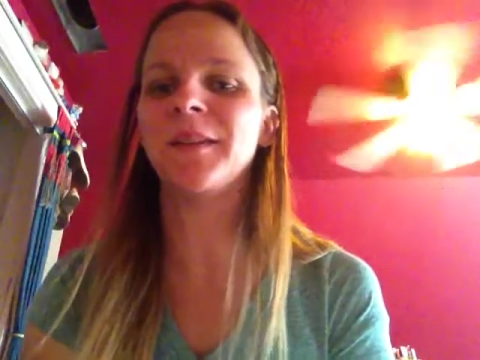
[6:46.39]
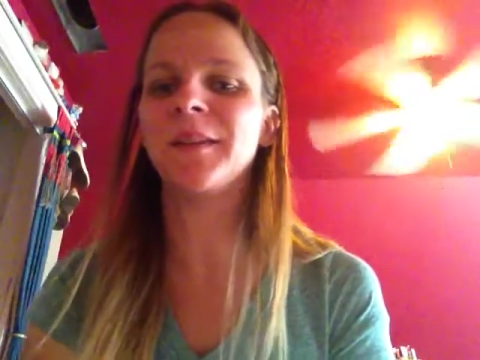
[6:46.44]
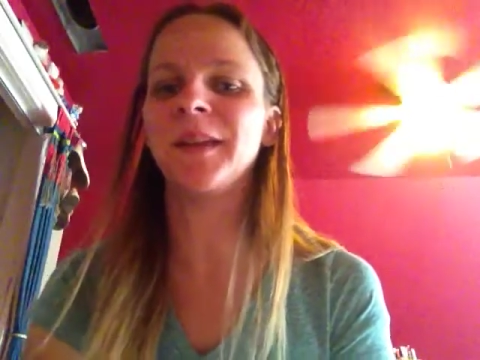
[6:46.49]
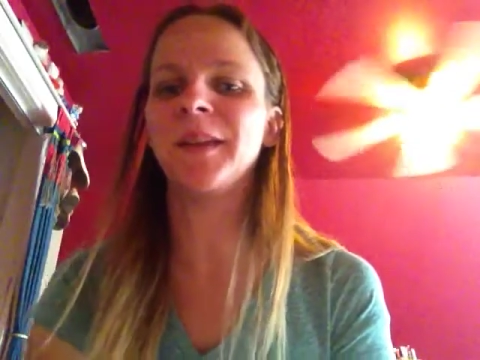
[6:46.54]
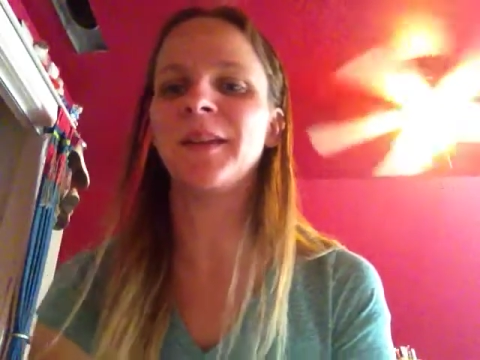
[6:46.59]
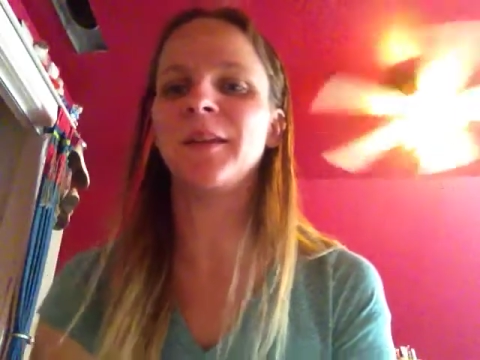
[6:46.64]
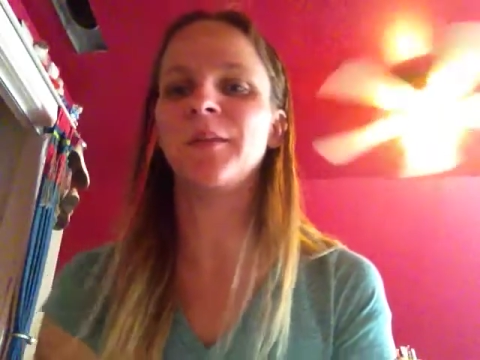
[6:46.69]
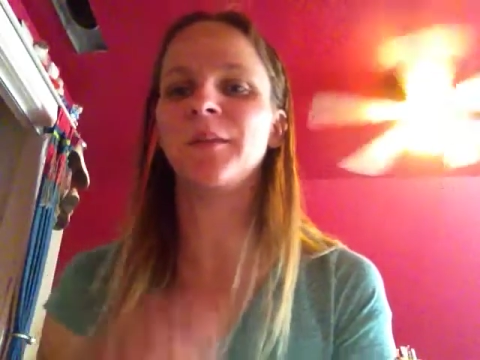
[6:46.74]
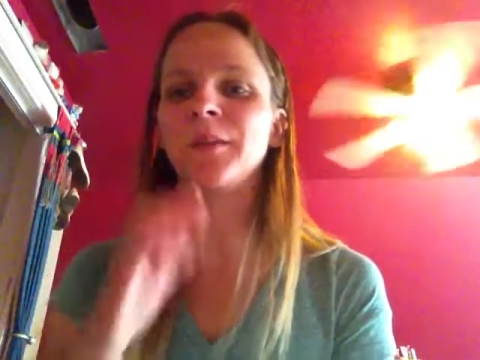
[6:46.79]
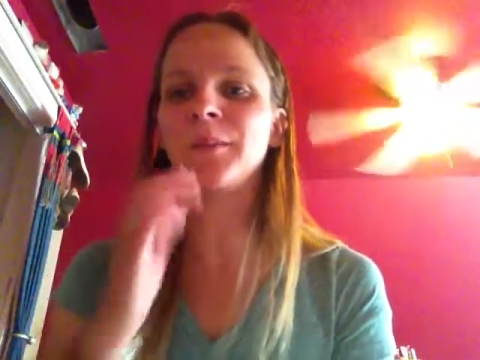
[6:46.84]

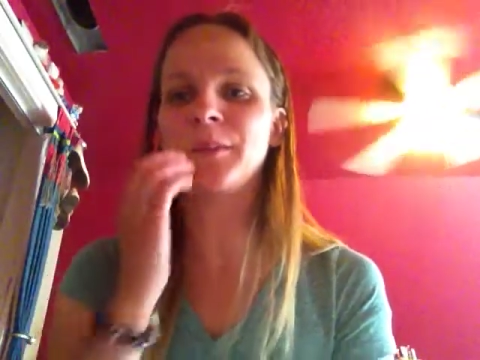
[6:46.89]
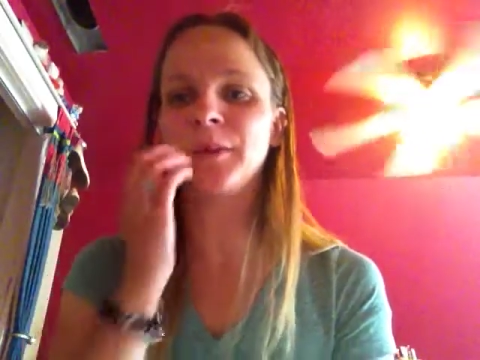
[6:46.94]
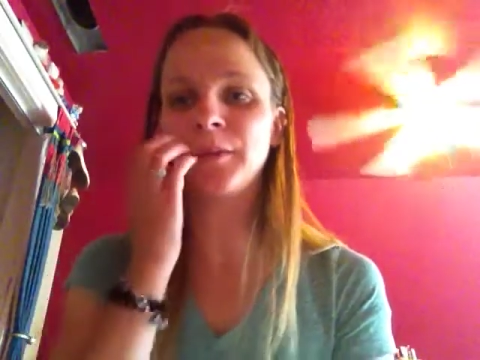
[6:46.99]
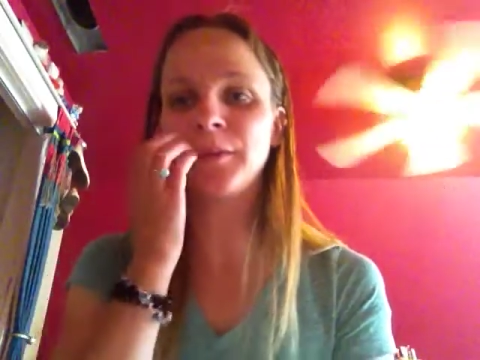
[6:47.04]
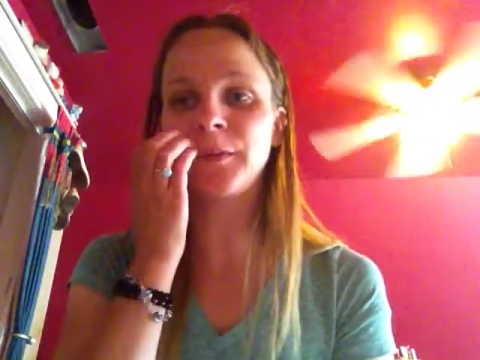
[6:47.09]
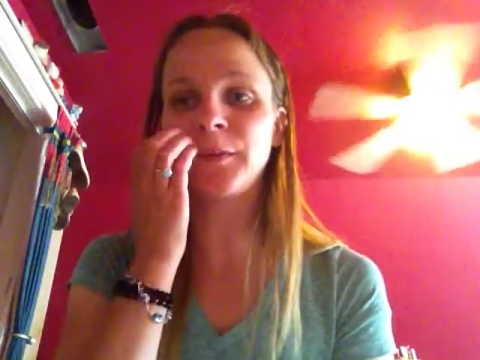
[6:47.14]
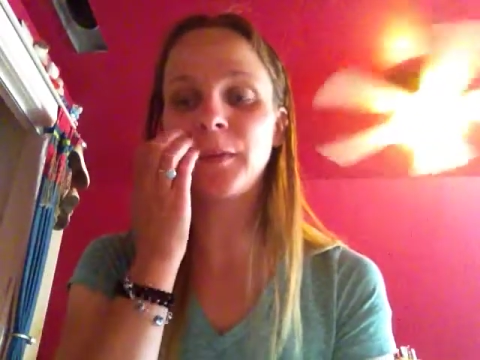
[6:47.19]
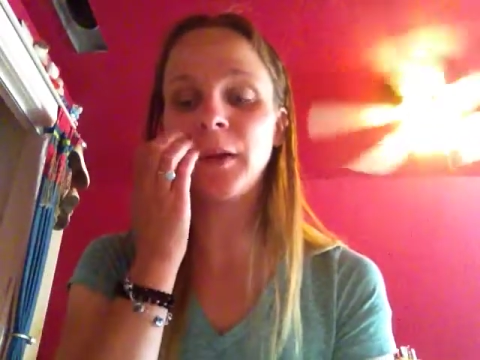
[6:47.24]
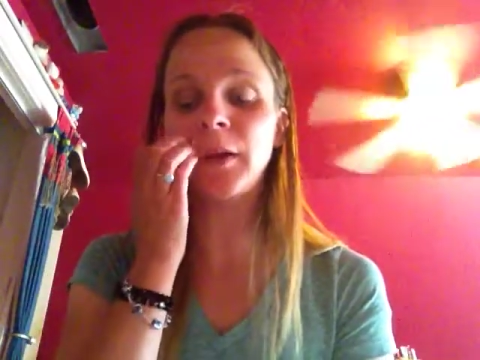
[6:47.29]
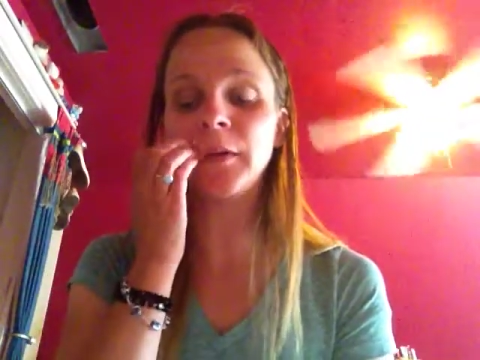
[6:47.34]
Thank you so much
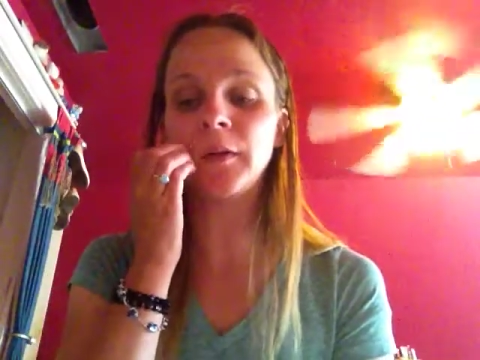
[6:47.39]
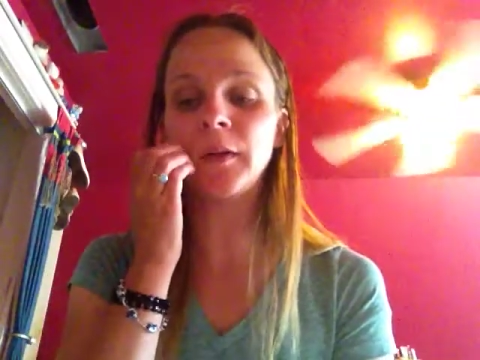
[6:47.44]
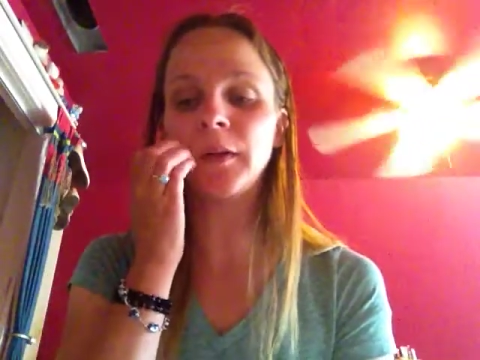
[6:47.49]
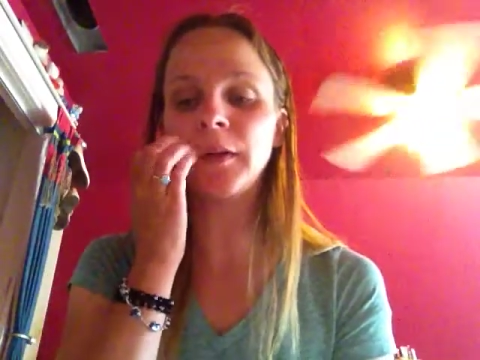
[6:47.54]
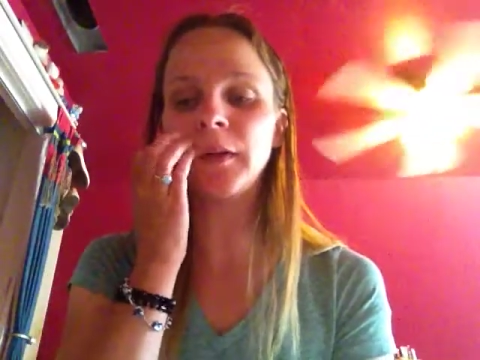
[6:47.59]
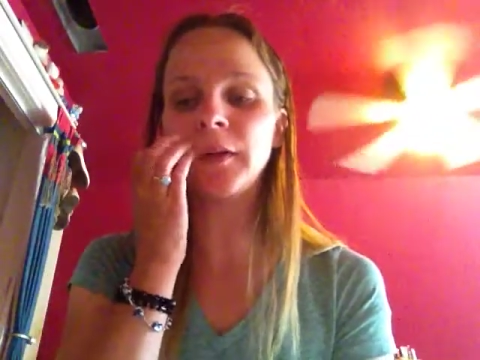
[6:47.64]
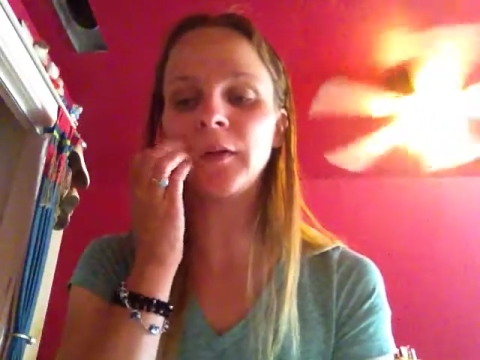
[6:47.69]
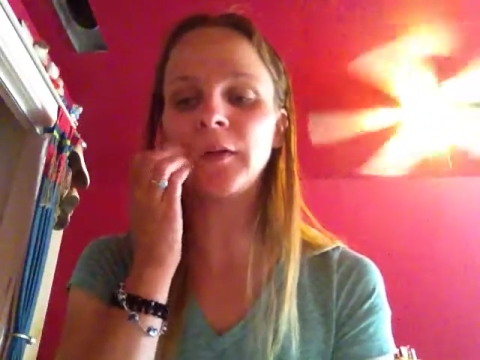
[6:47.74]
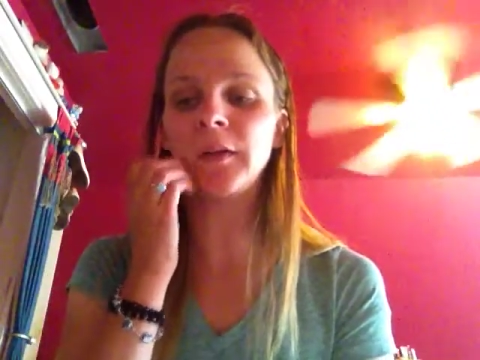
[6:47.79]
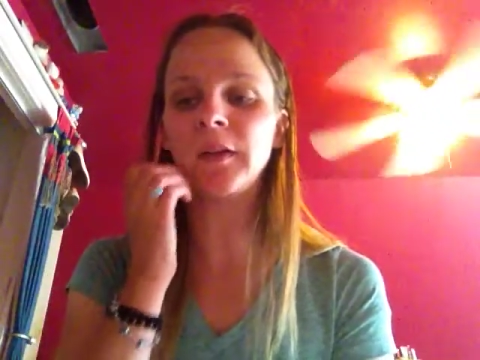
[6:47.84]
for watching,
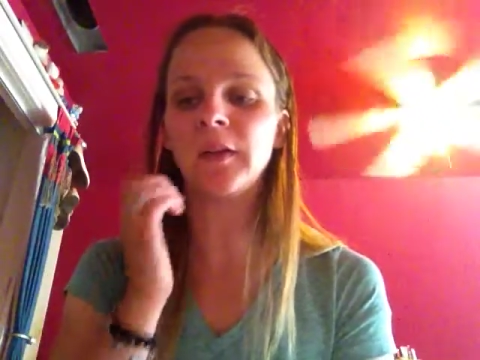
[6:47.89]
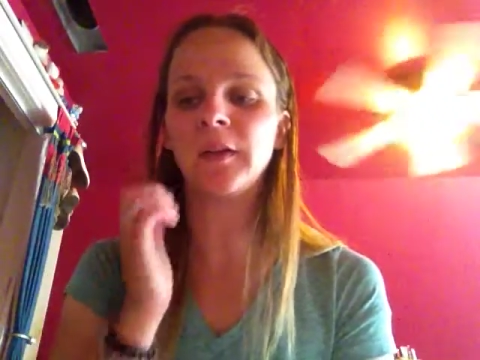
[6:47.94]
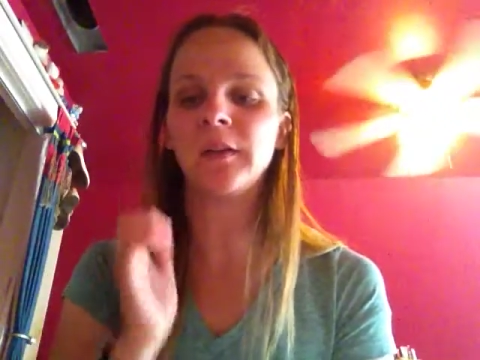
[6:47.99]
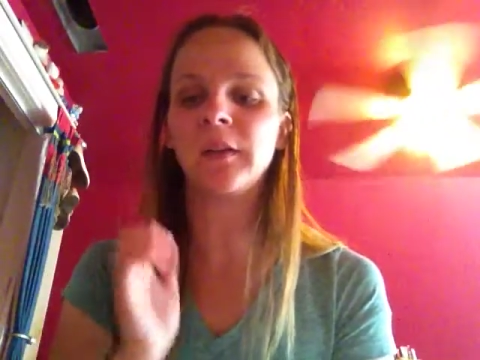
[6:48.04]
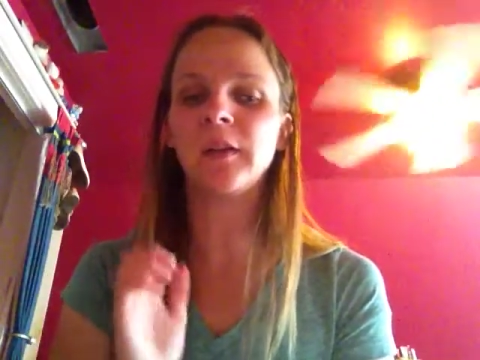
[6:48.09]
and I'll see you in